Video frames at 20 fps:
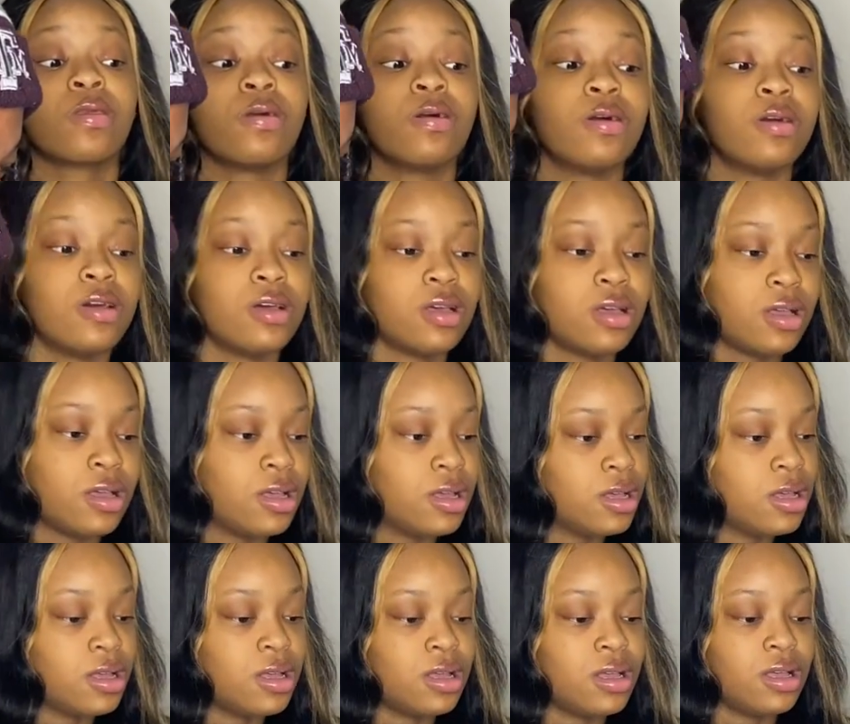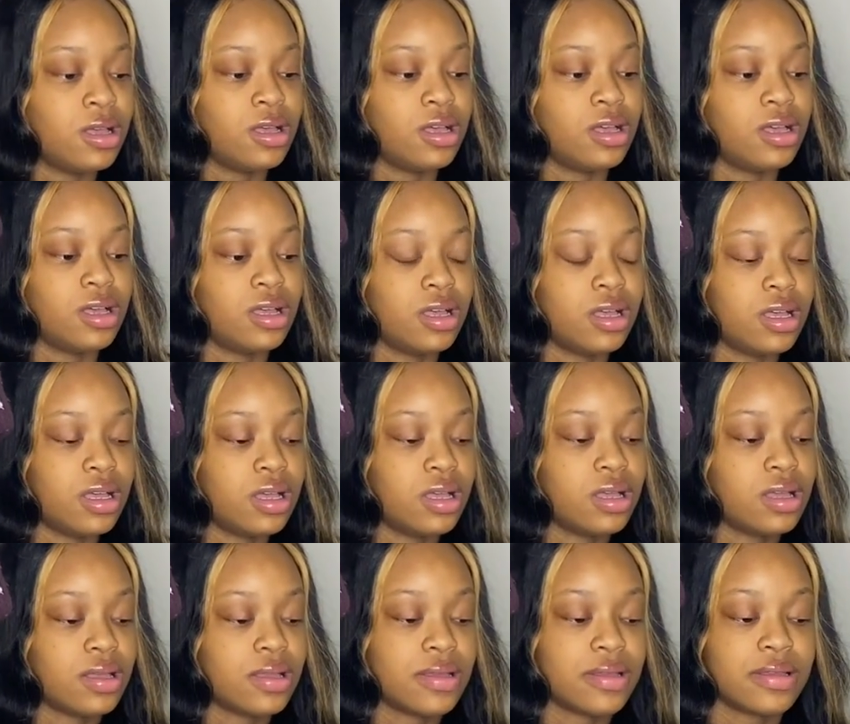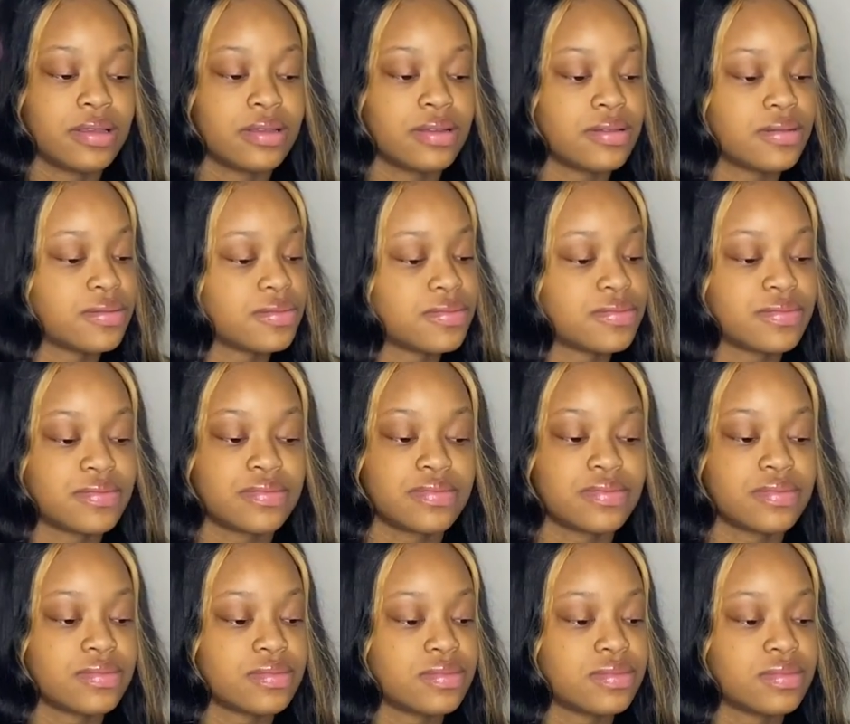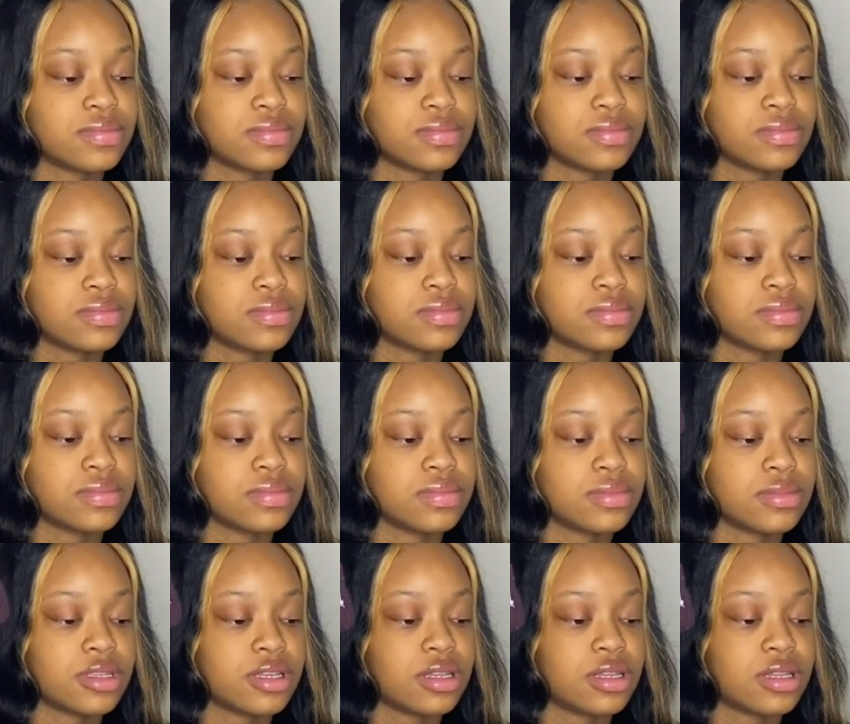The person shown says nothing.